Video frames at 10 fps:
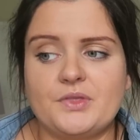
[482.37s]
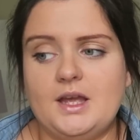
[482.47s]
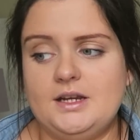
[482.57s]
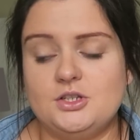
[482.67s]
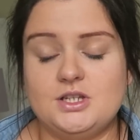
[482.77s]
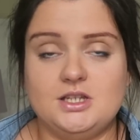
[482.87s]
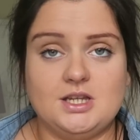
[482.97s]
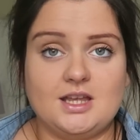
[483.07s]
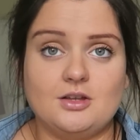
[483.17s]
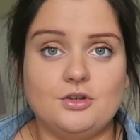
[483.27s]
And it did
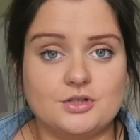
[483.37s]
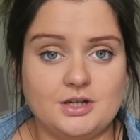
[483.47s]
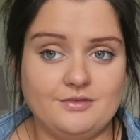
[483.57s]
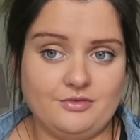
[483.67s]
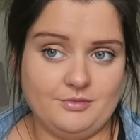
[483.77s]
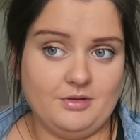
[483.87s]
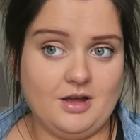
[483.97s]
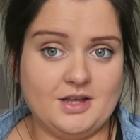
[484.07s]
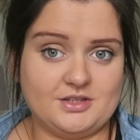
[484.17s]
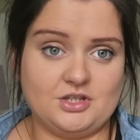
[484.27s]
take a long time for
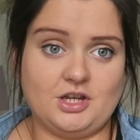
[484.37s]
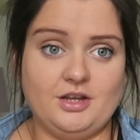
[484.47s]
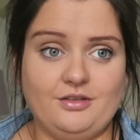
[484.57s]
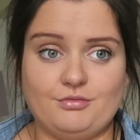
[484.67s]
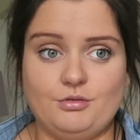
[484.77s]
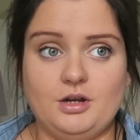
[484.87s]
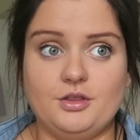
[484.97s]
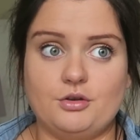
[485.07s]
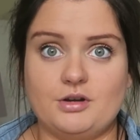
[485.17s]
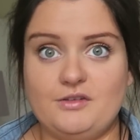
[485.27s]
us to go through like
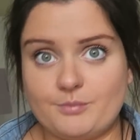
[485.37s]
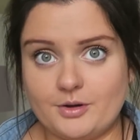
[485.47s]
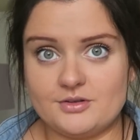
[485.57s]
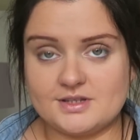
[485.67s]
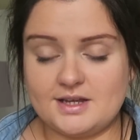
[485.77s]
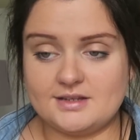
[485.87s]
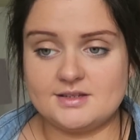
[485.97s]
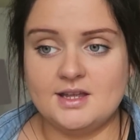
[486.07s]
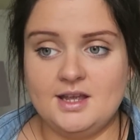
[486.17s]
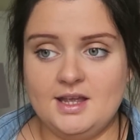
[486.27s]
the grief
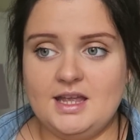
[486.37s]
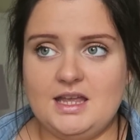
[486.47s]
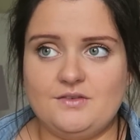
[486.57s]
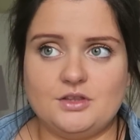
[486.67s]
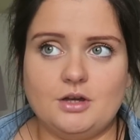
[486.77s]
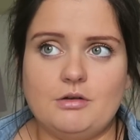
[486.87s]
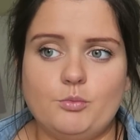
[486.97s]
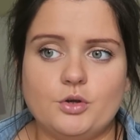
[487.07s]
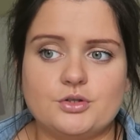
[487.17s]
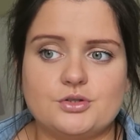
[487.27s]
process, even though it
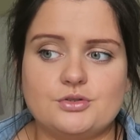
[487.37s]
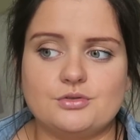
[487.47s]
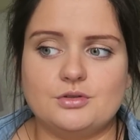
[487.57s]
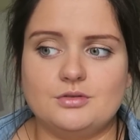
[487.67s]
was